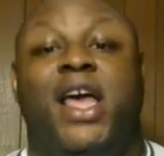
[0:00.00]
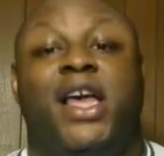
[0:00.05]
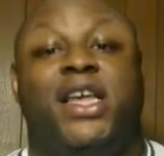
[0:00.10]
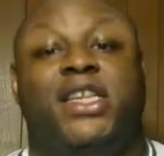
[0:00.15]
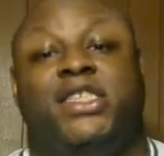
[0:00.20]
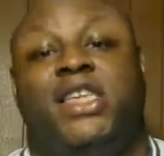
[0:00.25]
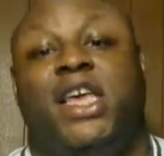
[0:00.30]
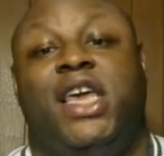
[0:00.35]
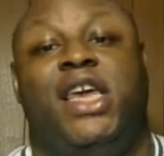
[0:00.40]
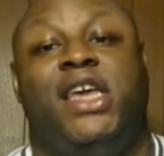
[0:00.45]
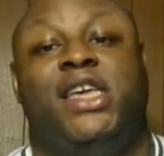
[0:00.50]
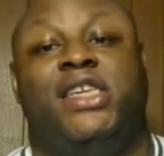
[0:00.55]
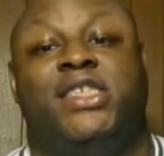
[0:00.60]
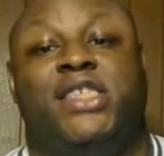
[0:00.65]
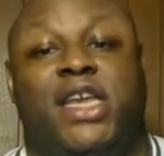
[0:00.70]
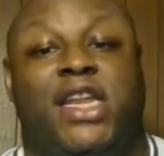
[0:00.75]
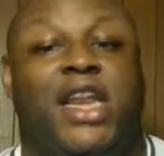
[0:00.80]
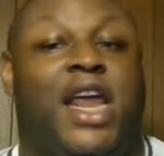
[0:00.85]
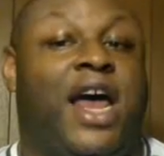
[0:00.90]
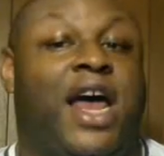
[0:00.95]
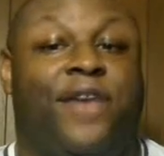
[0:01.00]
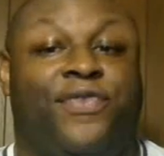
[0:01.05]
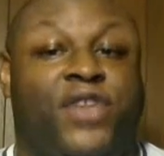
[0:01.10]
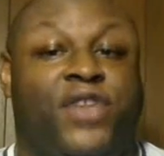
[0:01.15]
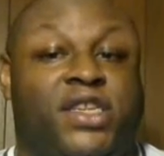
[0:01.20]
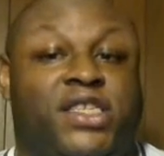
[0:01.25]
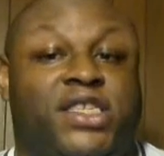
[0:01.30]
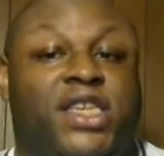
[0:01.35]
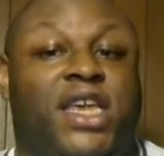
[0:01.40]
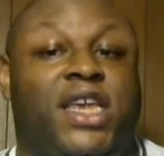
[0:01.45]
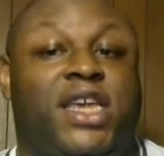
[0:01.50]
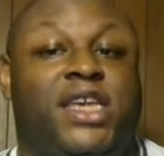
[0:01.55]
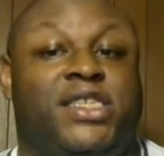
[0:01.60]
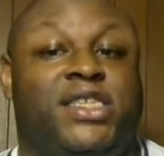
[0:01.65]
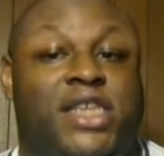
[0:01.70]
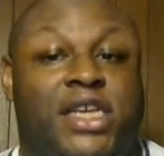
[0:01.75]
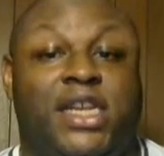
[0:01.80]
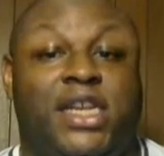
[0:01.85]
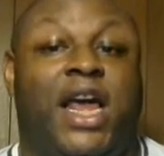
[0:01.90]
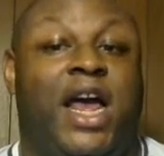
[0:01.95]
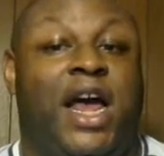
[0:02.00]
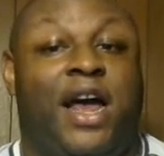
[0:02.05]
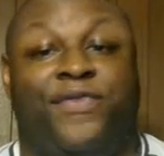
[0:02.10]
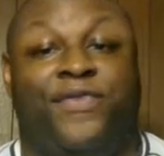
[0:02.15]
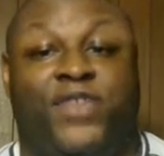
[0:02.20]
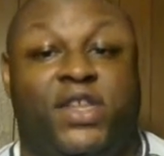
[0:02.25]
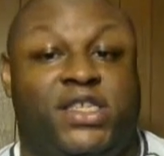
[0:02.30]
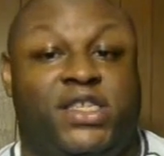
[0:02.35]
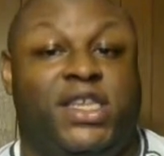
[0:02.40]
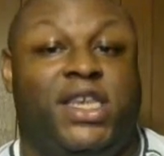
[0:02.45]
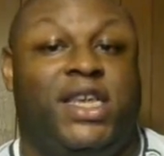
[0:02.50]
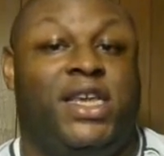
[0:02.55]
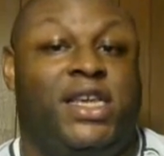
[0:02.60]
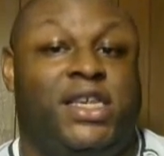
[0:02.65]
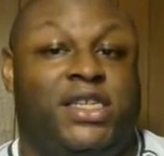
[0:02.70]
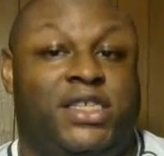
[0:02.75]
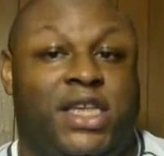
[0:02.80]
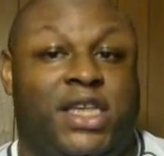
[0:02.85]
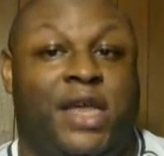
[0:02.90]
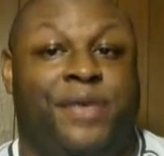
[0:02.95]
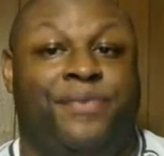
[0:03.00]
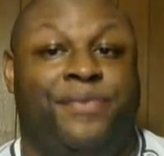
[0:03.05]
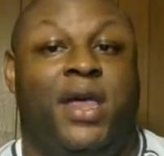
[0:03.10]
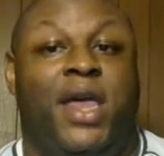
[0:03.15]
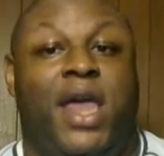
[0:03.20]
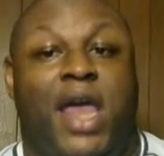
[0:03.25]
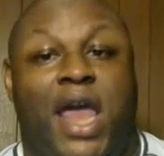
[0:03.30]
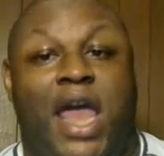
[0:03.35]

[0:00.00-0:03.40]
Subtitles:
Season after season after season.